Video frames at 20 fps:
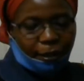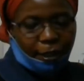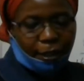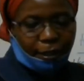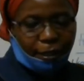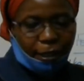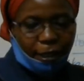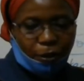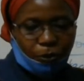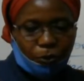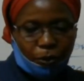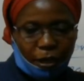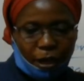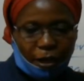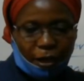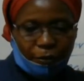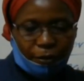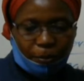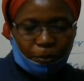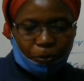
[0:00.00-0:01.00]
again, we
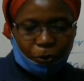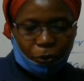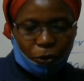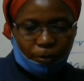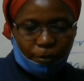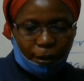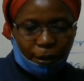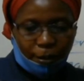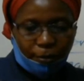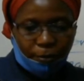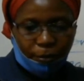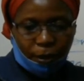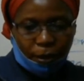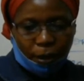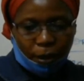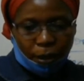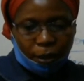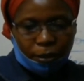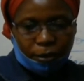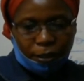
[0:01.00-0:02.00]
have a problem.
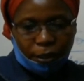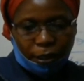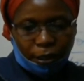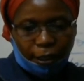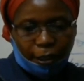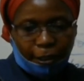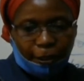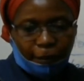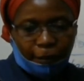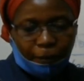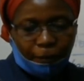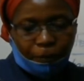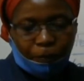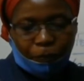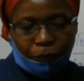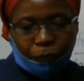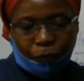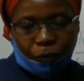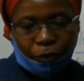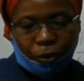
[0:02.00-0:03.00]
The
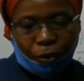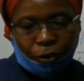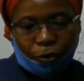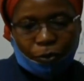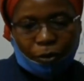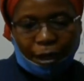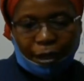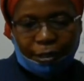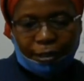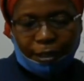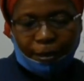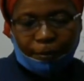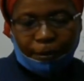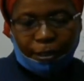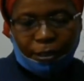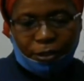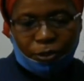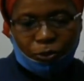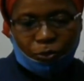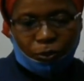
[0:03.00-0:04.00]
writer
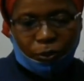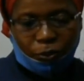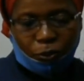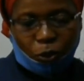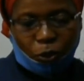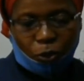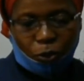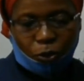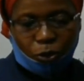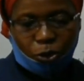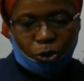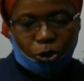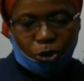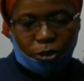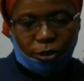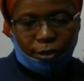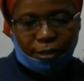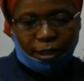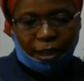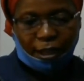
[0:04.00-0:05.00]
begins with
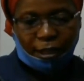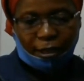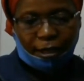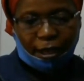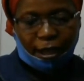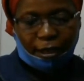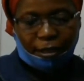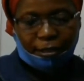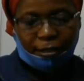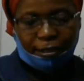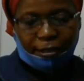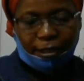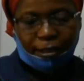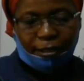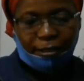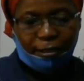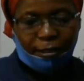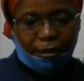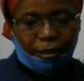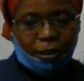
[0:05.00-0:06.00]
conclusions and then